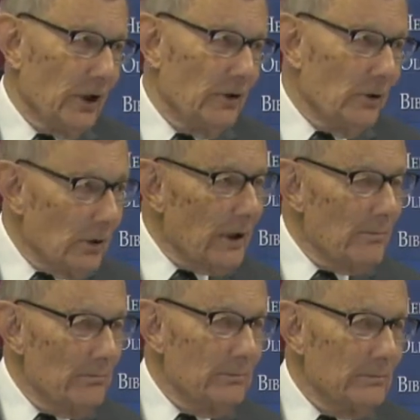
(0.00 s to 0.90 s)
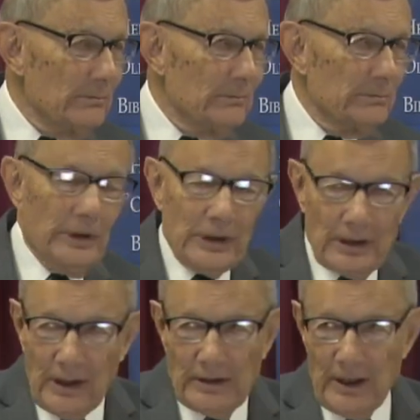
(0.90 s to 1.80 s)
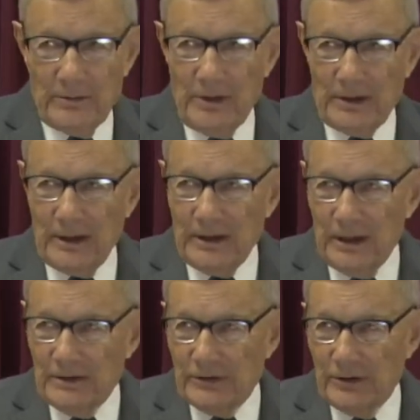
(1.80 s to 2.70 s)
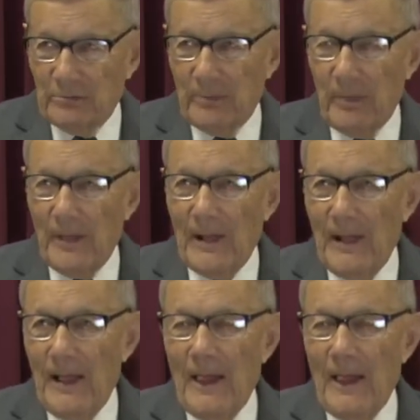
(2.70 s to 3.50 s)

They knew him, but they did not recognize him.